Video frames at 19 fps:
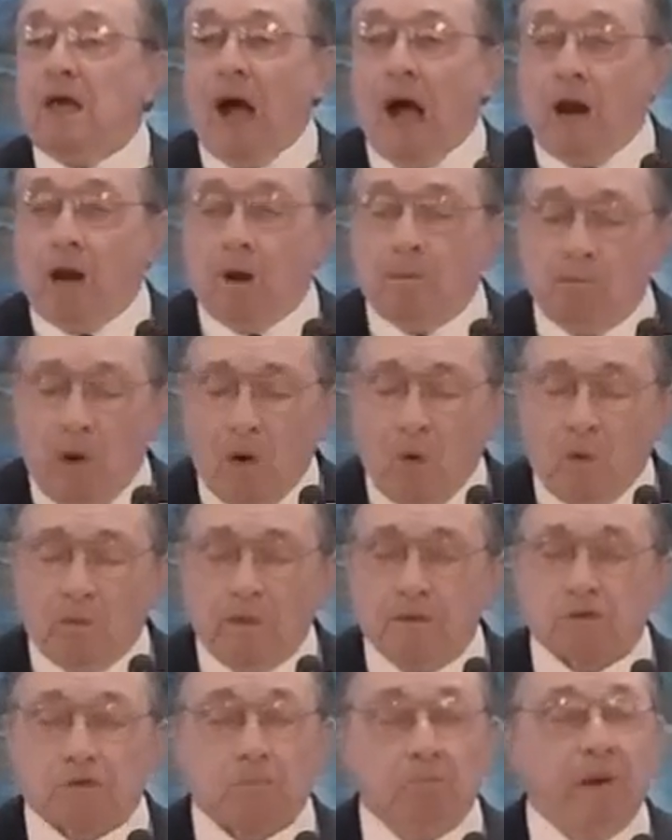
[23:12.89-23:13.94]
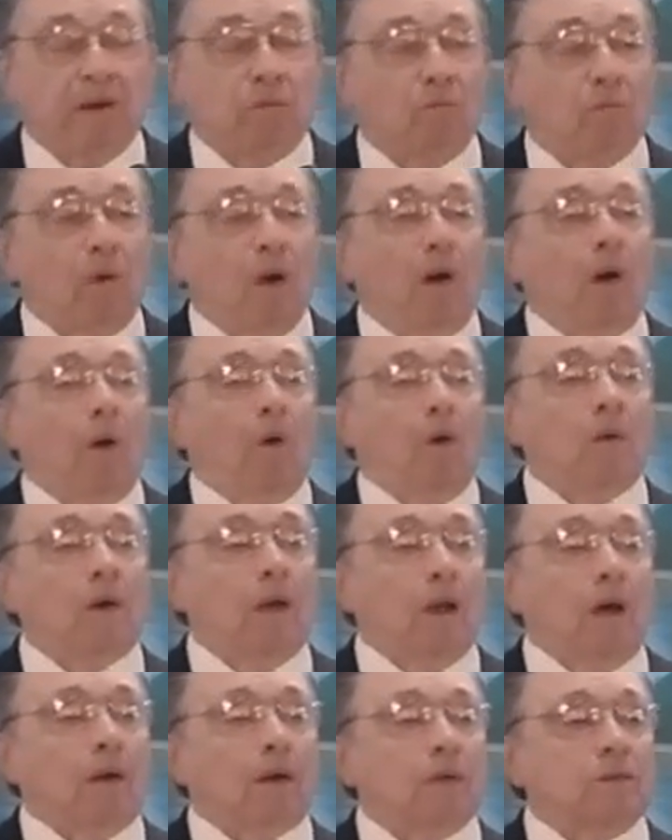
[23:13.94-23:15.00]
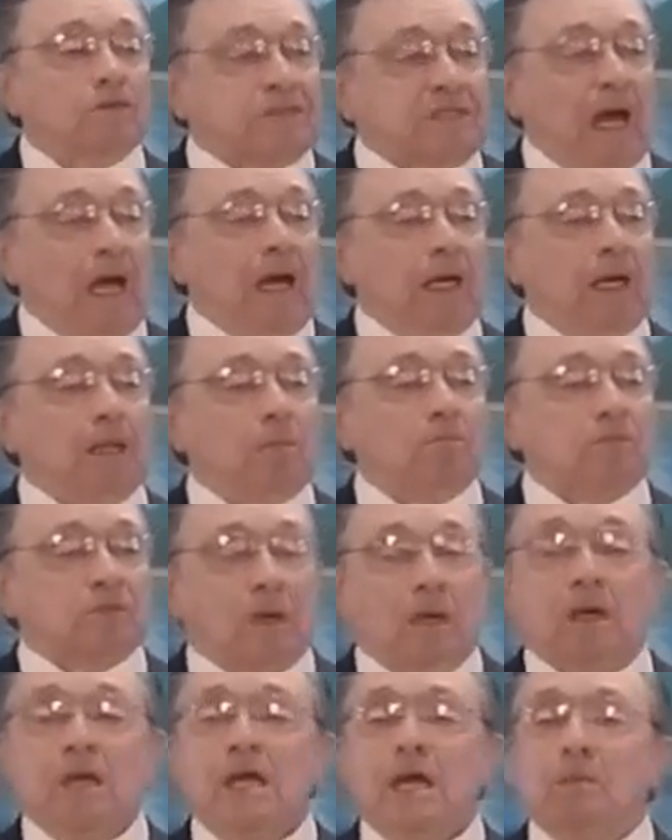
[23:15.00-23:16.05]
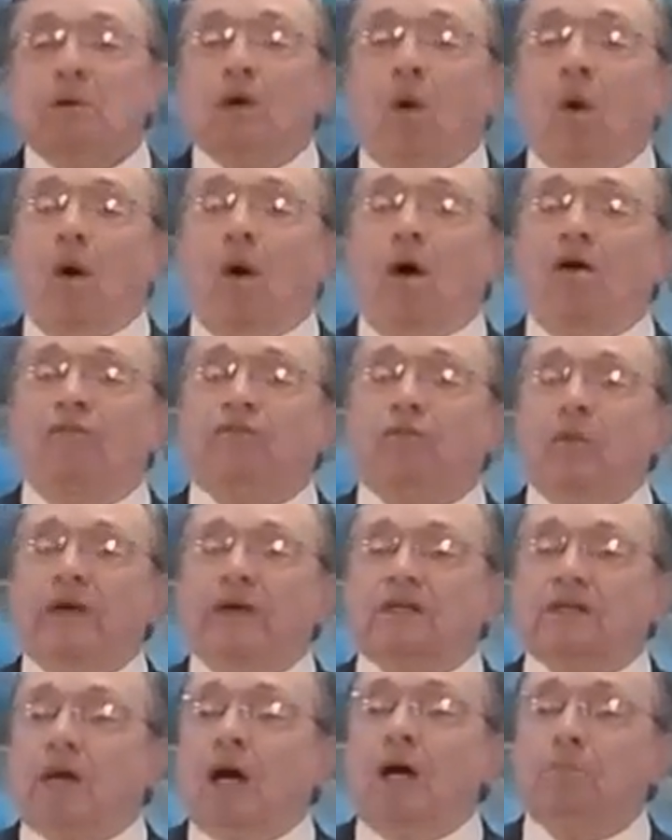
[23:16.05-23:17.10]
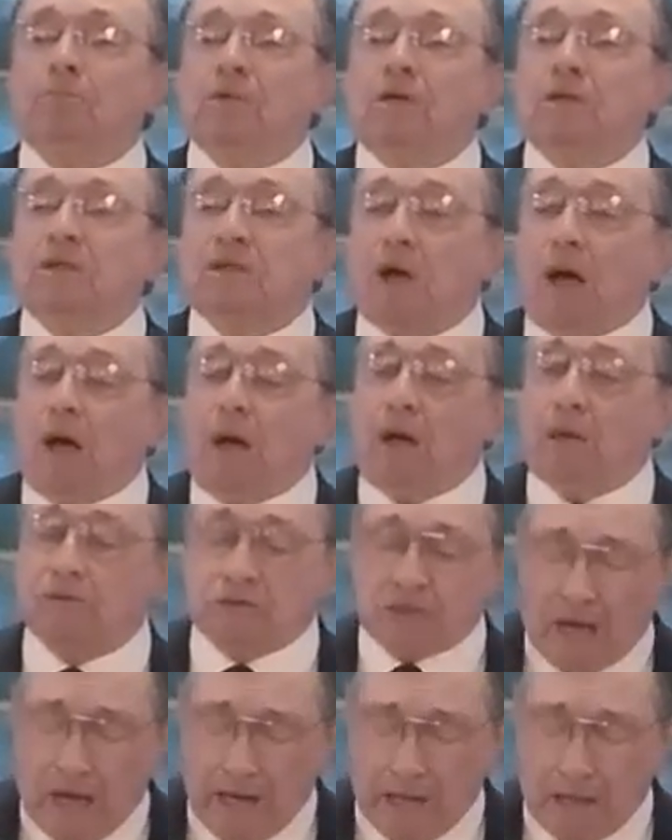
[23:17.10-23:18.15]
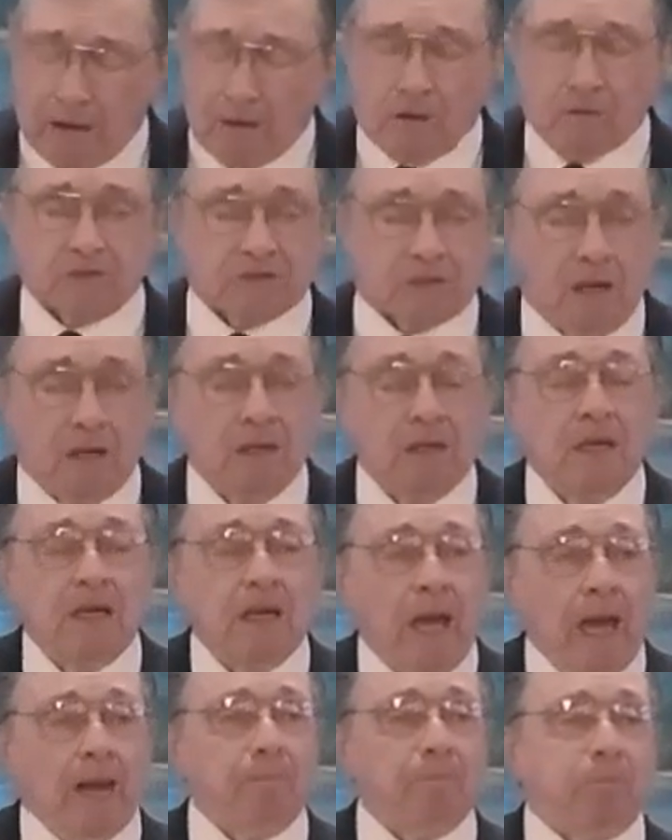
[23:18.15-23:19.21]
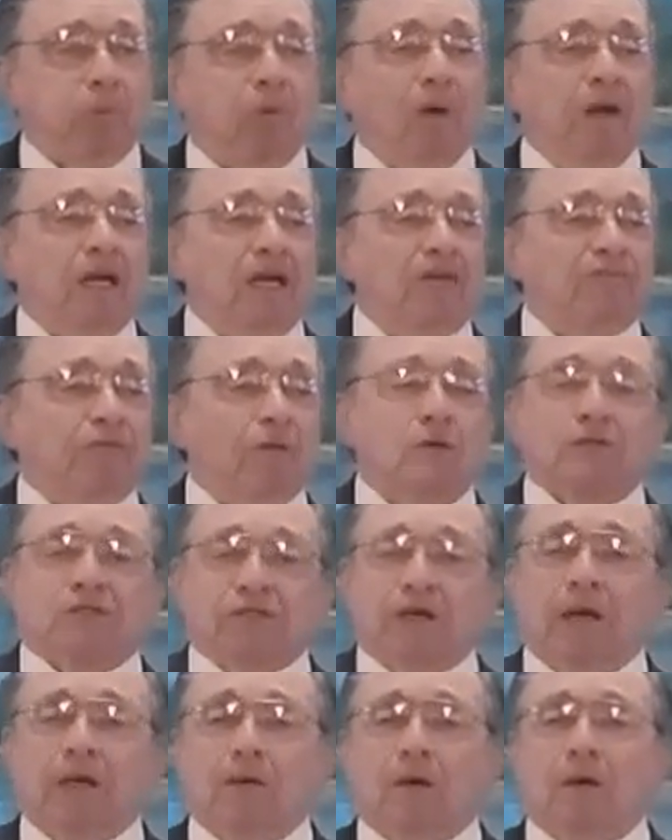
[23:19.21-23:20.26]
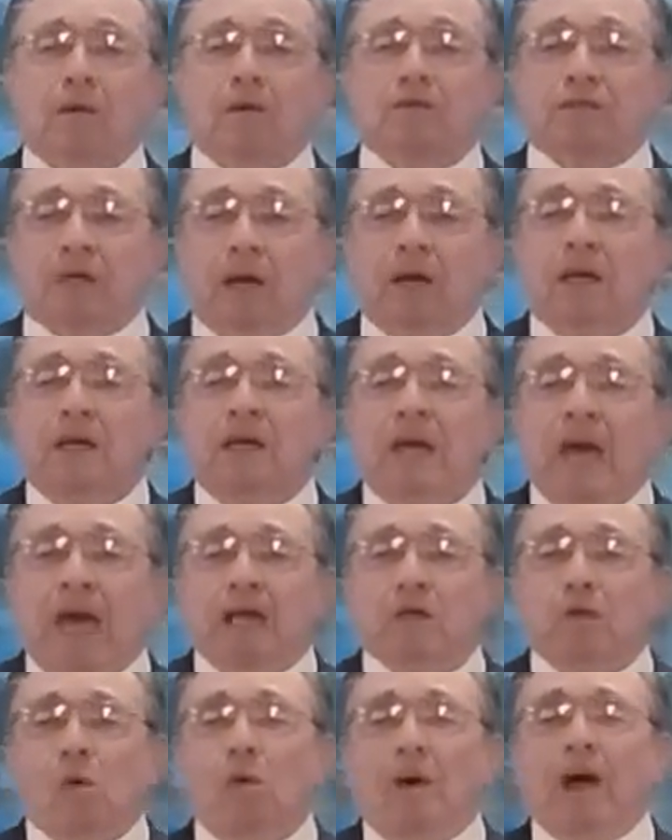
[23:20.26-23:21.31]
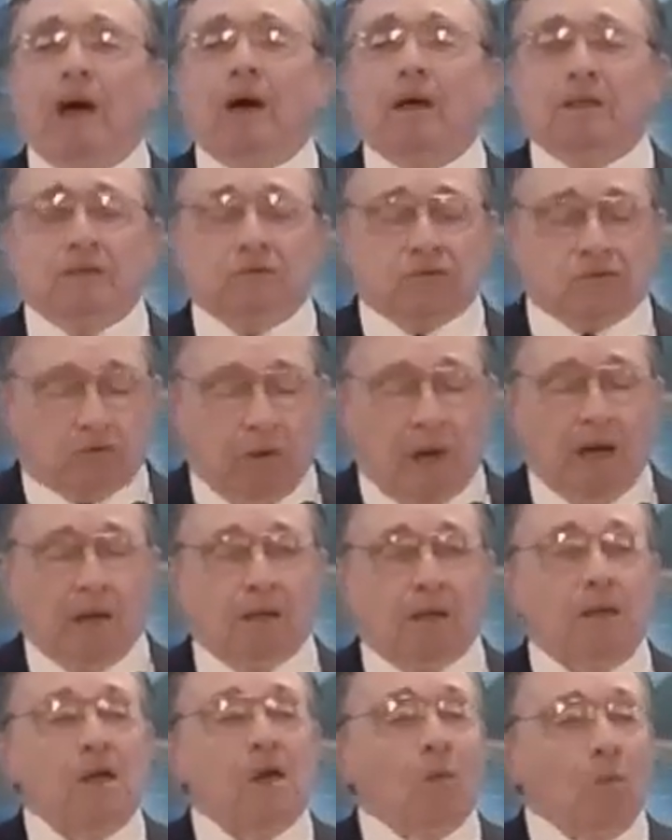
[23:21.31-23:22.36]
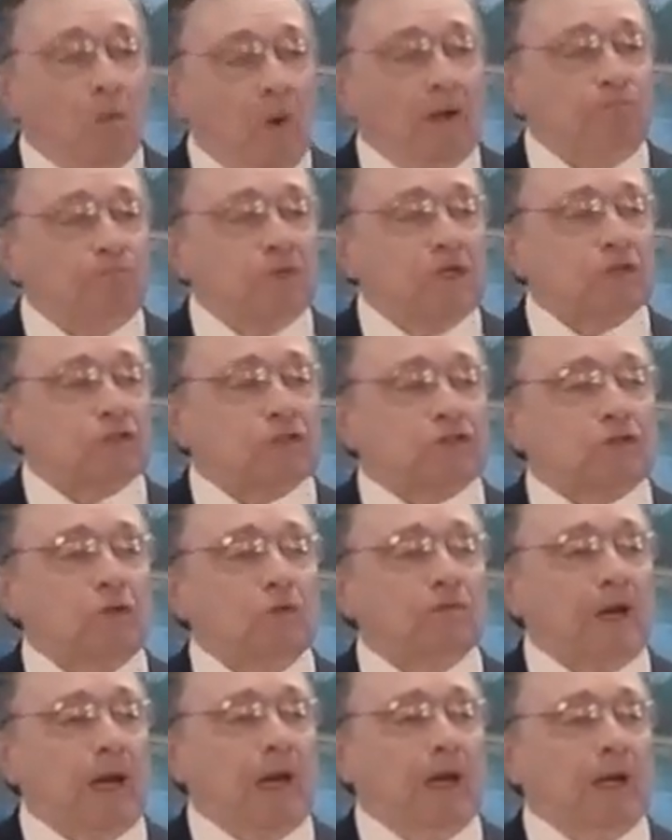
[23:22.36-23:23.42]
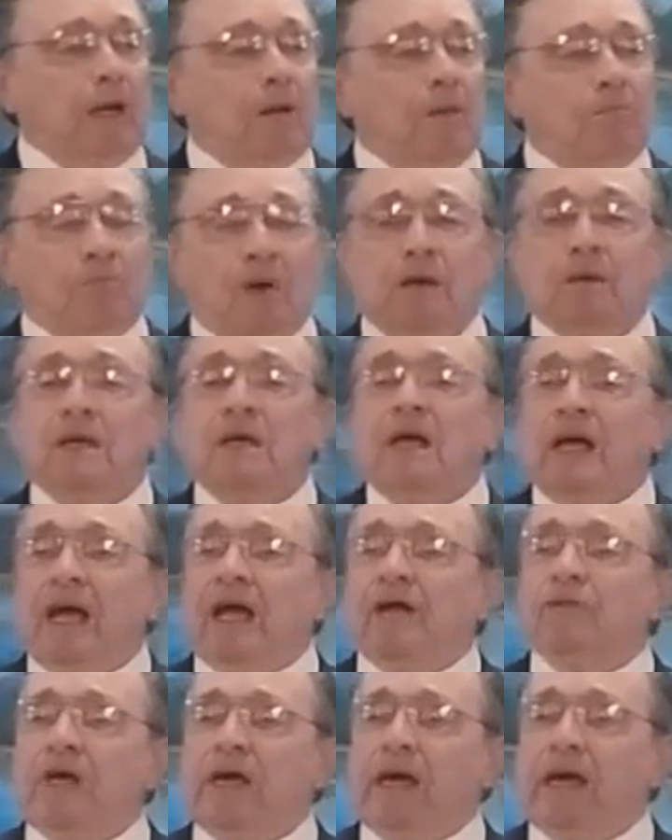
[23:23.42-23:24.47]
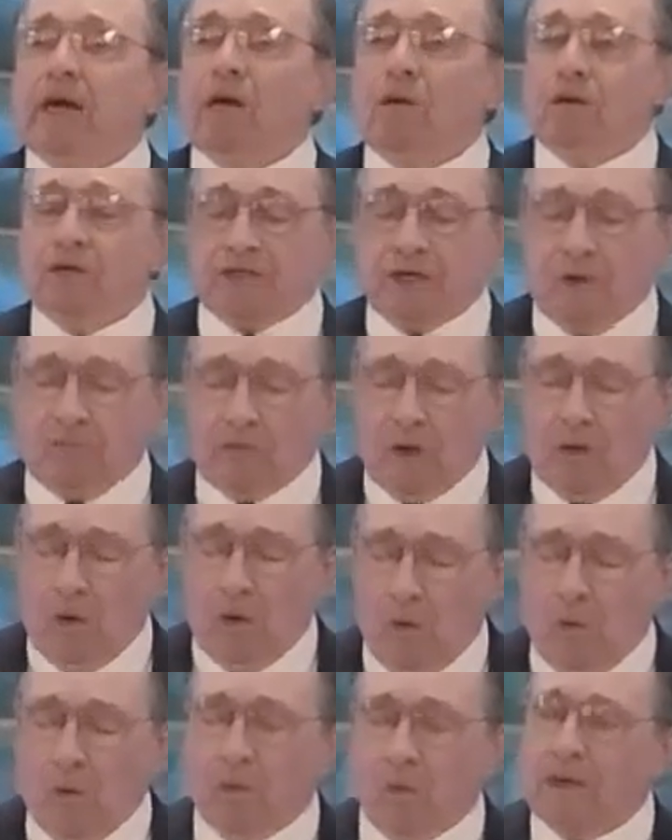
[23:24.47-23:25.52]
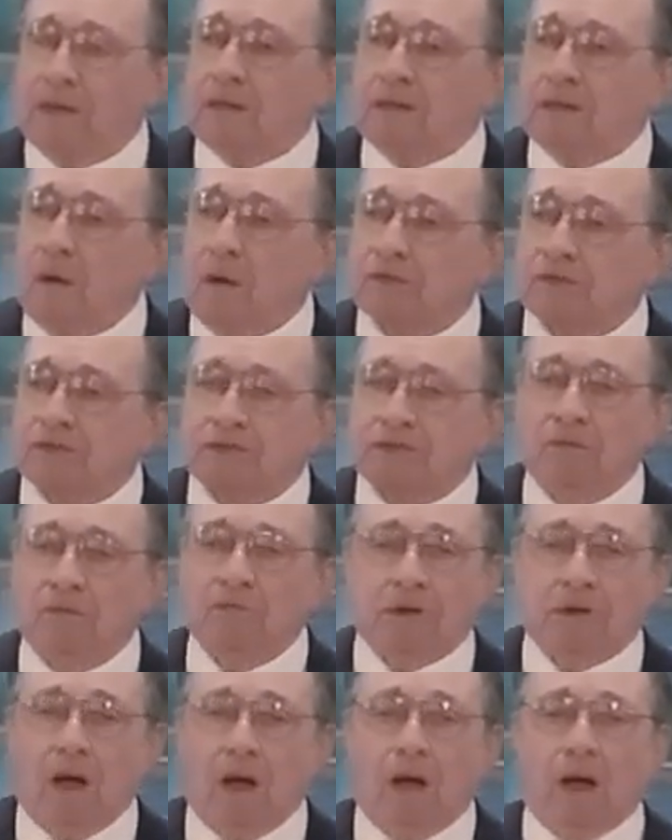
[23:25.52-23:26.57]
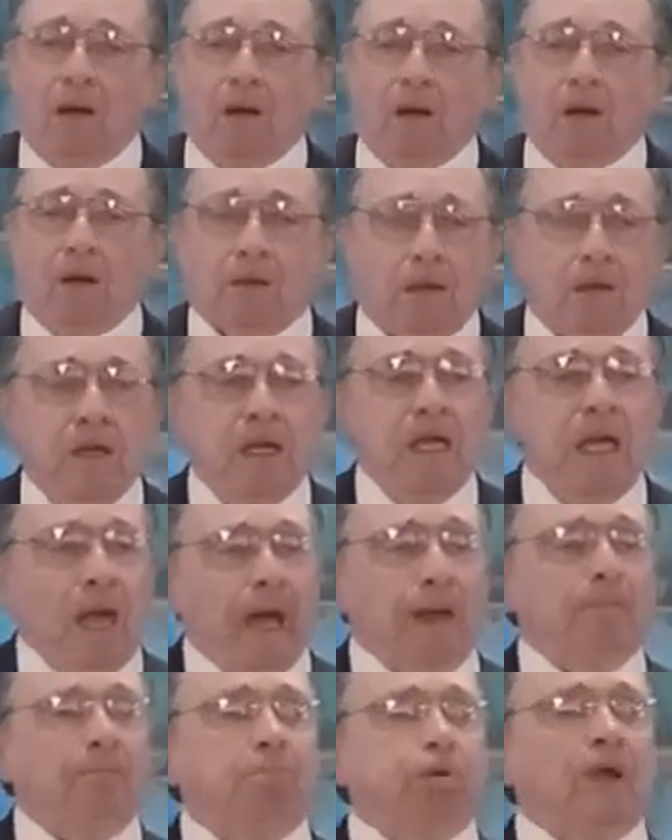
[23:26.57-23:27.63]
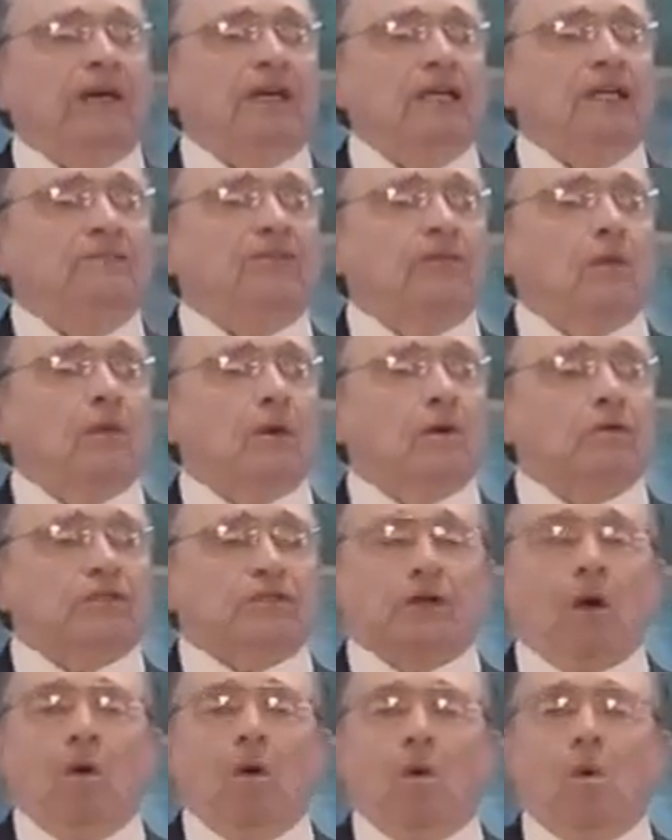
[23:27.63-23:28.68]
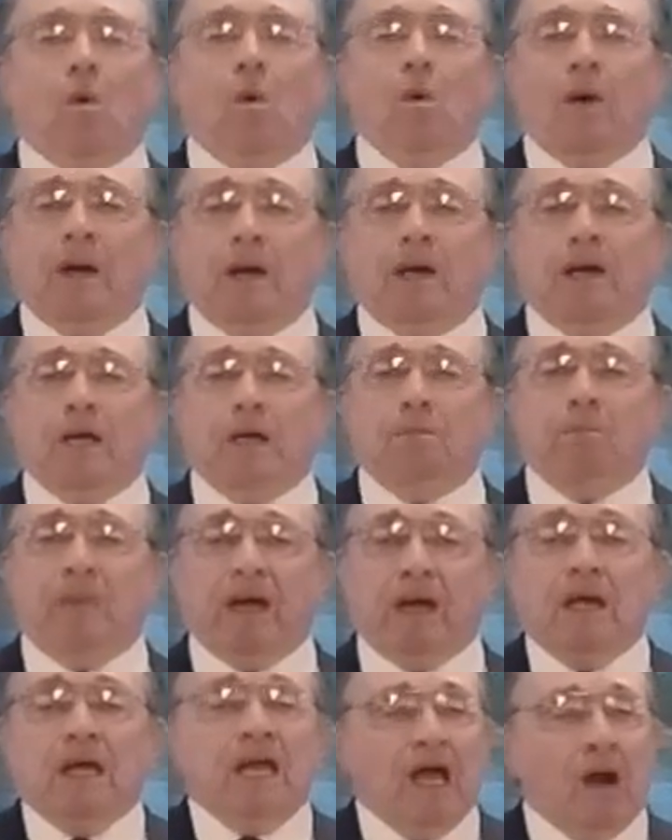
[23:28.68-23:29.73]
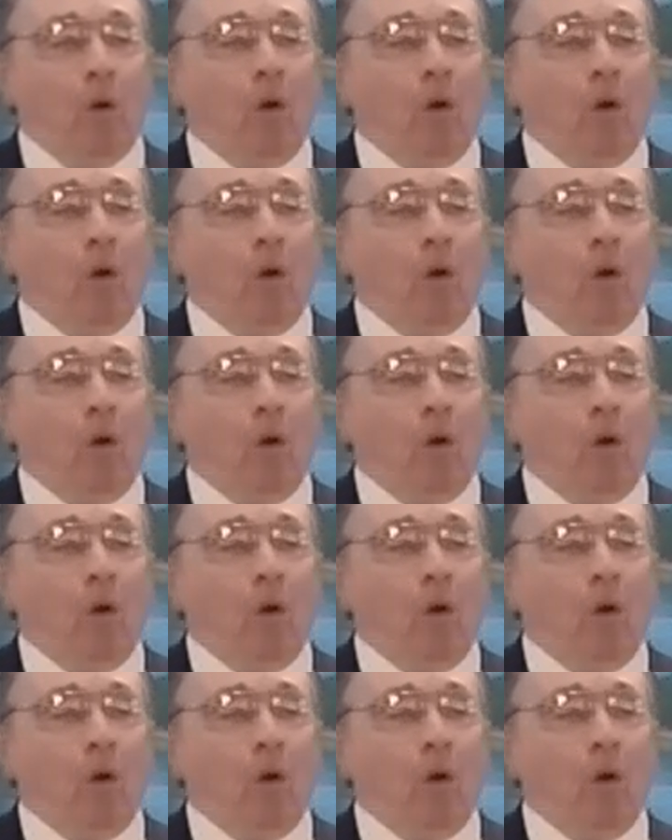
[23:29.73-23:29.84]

Our motive's been wrong a lot of times. But oh, if we come to God's house and pray for sinners and go out and try to witness to them in the energy of the Holy Ghost of God and plead for their soul, amen.